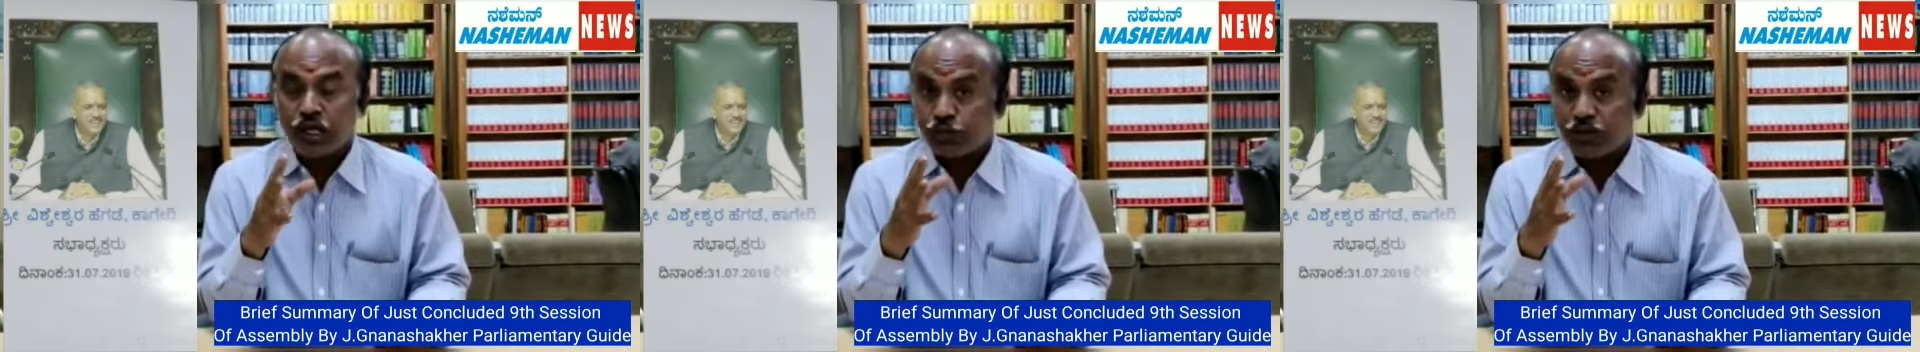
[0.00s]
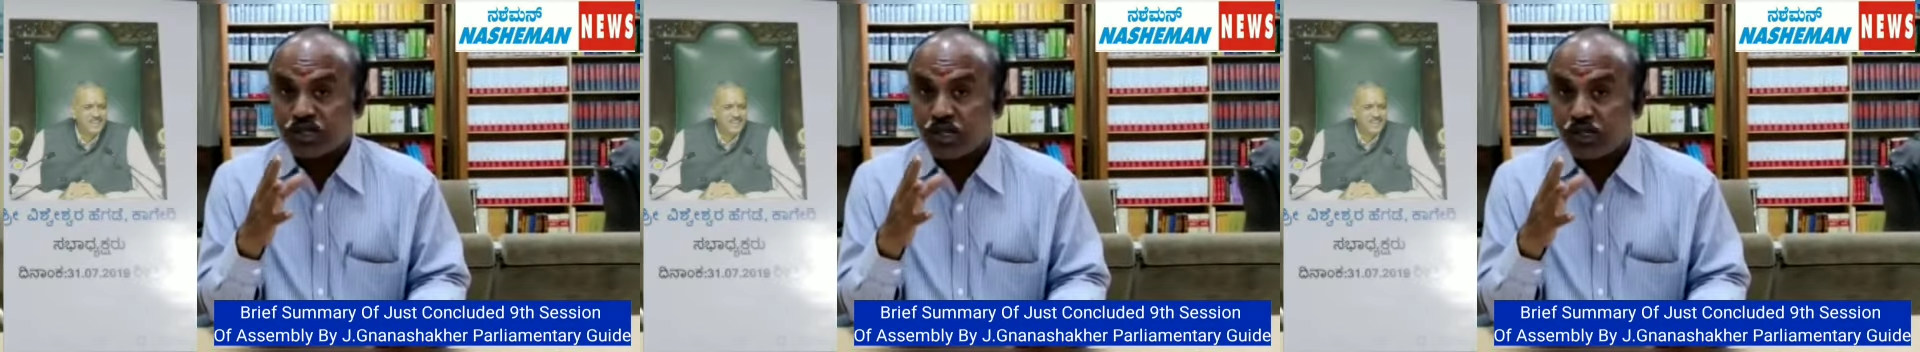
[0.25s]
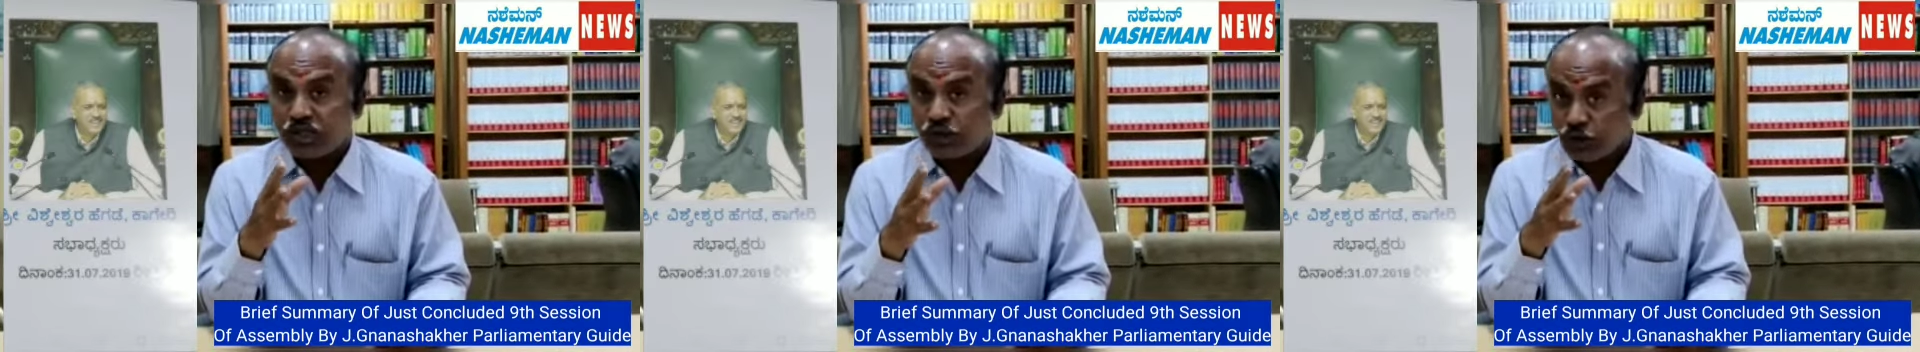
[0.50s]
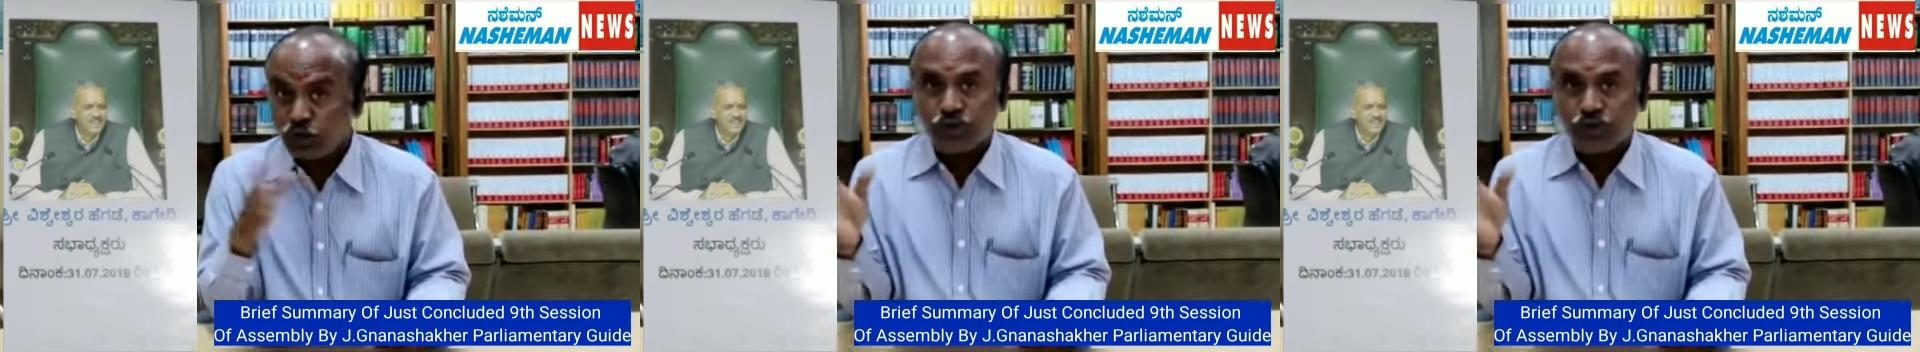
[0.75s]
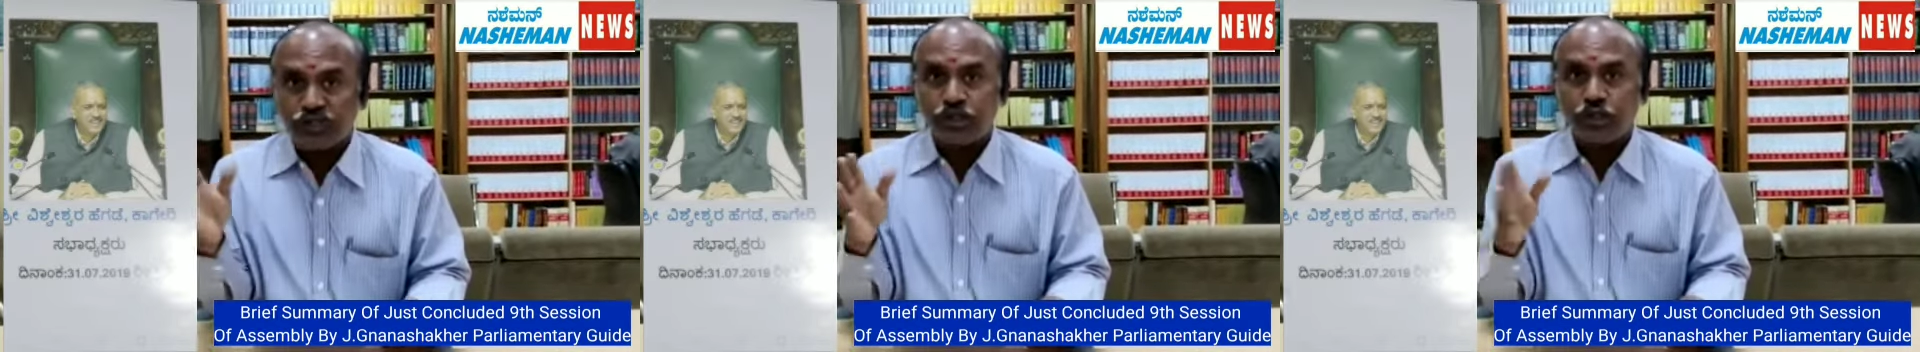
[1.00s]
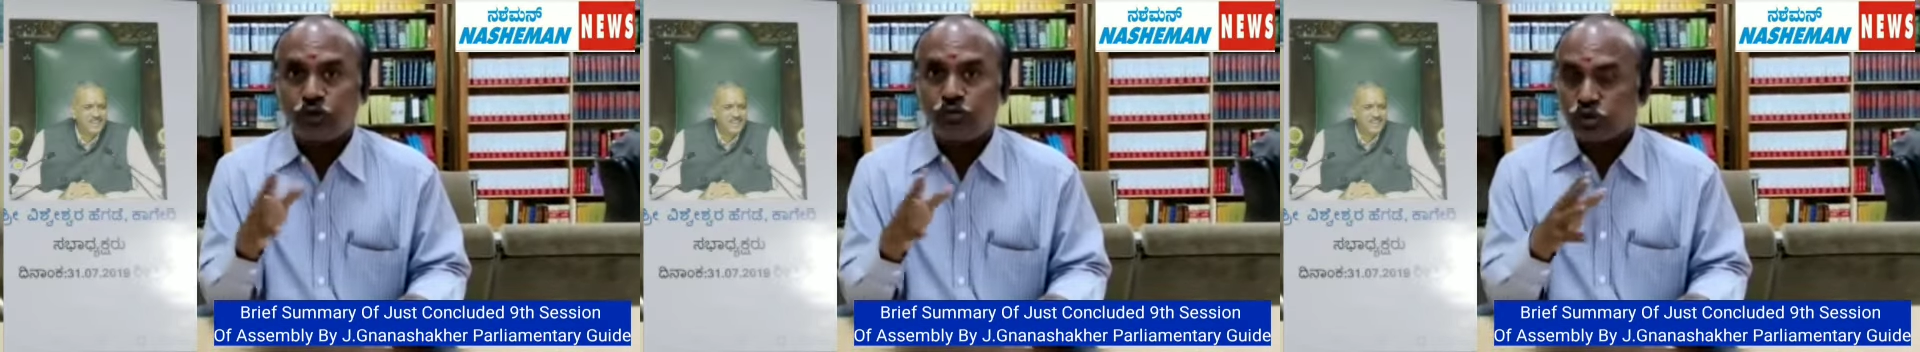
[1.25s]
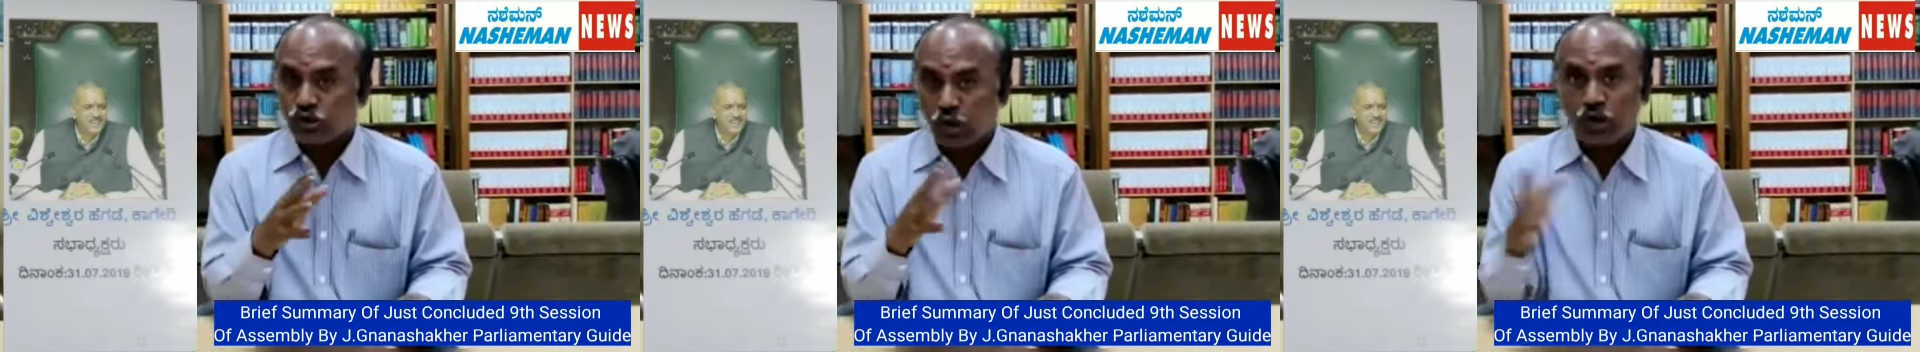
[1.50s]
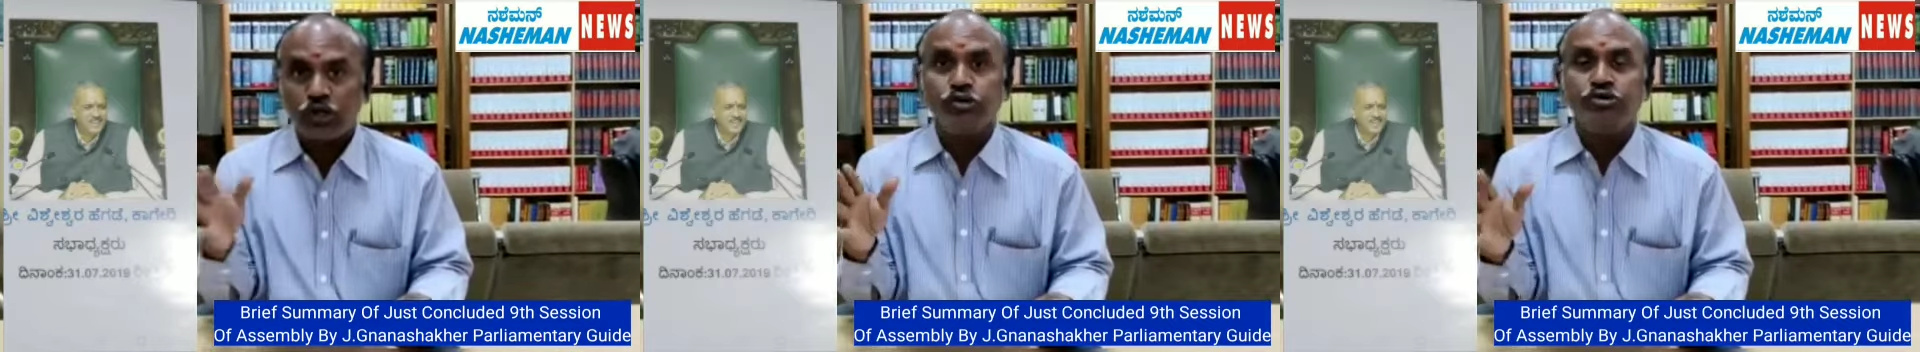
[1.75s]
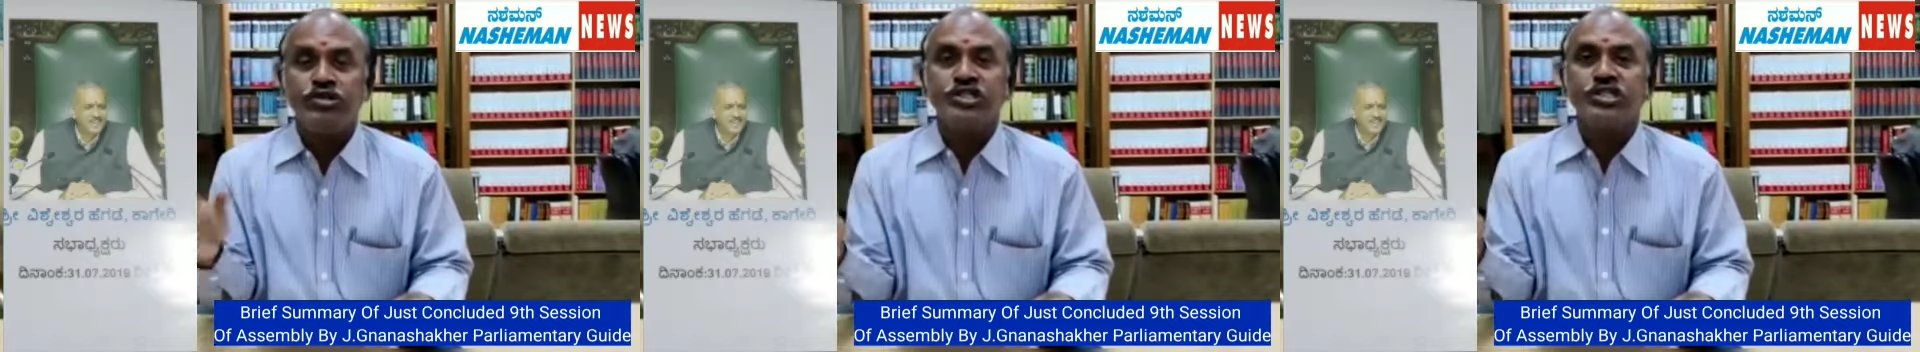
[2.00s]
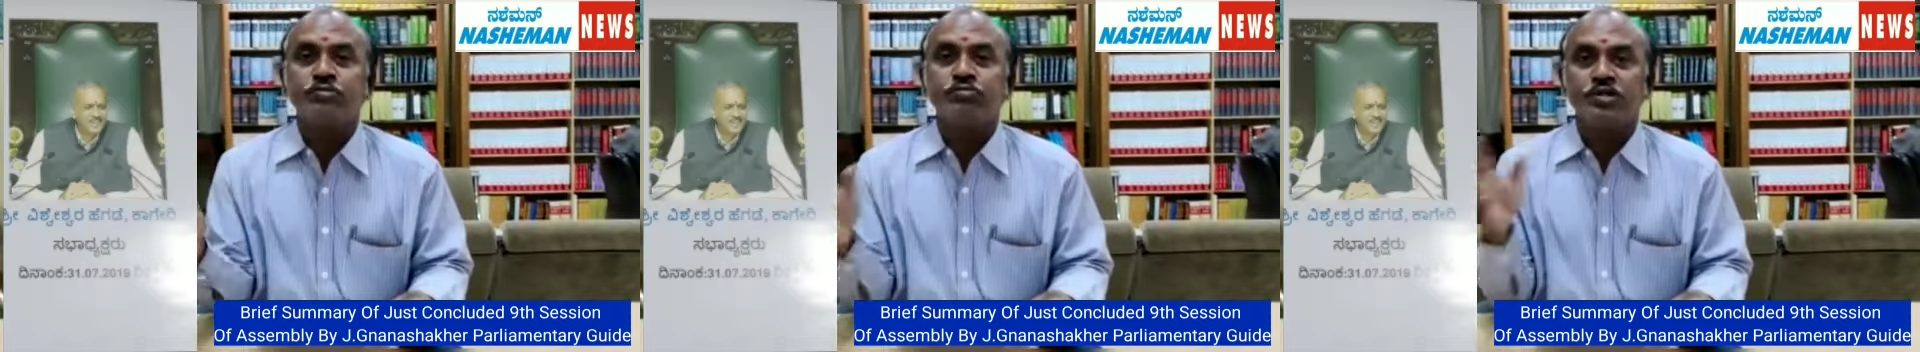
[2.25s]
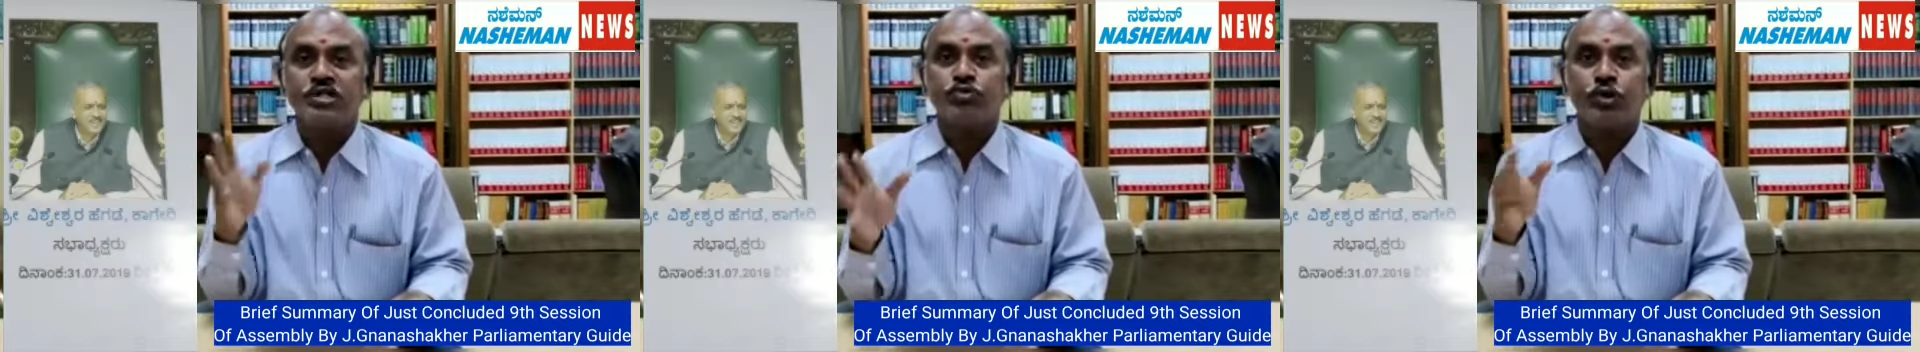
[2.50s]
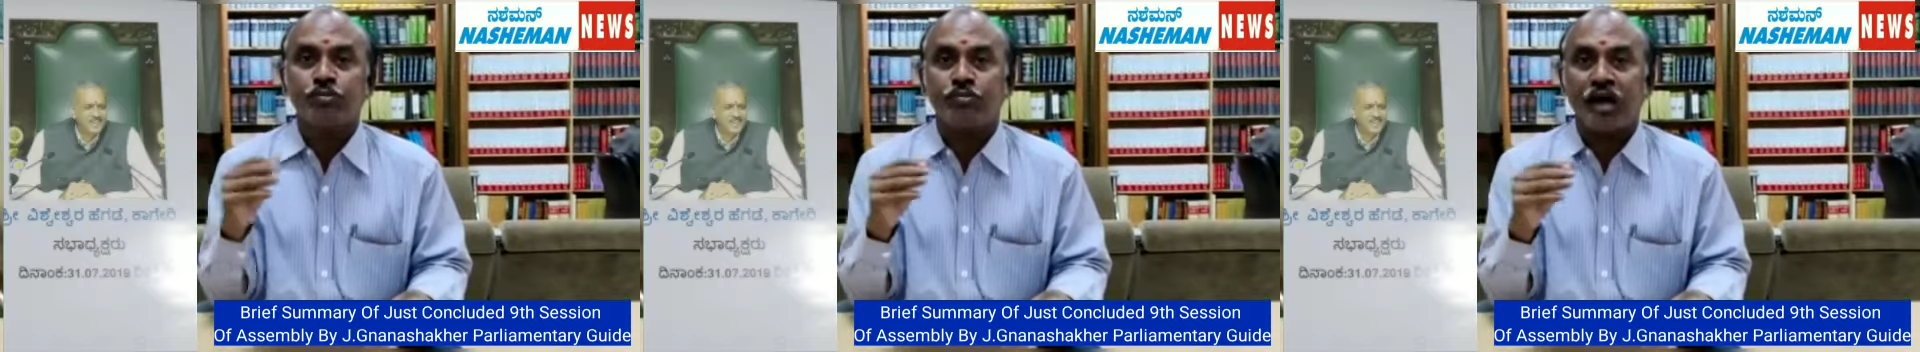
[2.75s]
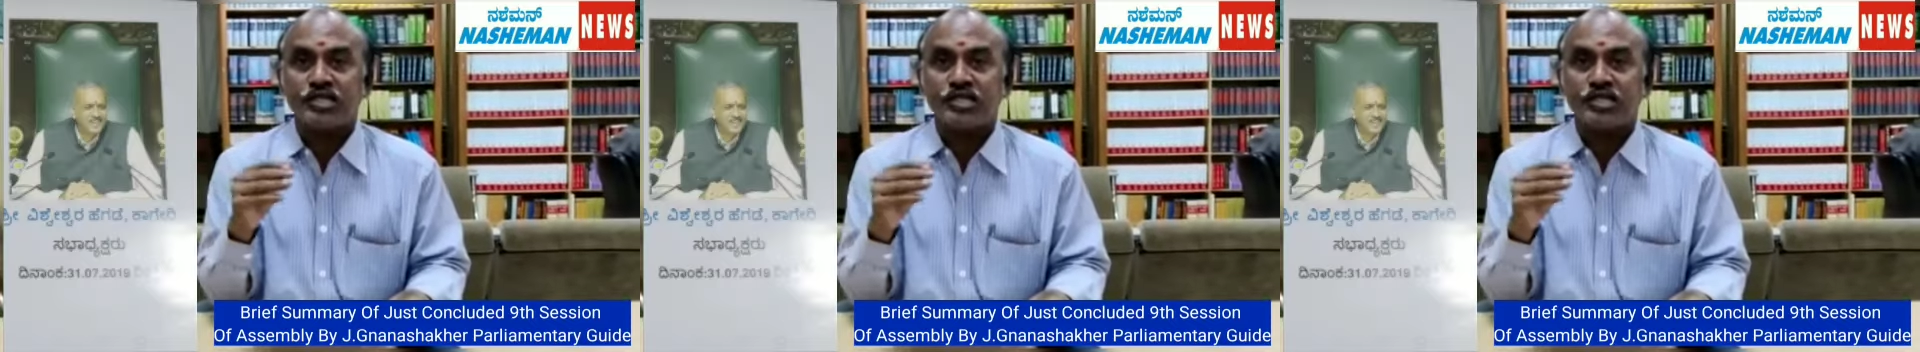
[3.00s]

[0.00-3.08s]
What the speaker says: Especially the university, almost all the university bills were